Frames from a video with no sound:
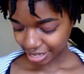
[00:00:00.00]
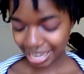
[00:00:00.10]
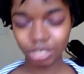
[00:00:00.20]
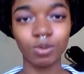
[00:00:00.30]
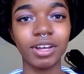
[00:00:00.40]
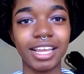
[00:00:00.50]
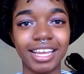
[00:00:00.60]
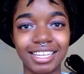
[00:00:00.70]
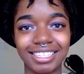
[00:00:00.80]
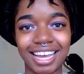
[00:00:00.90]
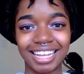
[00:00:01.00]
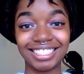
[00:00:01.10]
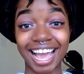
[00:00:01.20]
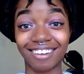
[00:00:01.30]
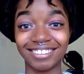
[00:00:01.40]
Next one is
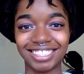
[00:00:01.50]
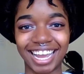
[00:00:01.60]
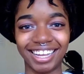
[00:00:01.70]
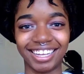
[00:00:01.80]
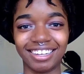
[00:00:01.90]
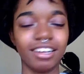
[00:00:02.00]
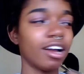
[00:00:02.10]
Attack on Titan.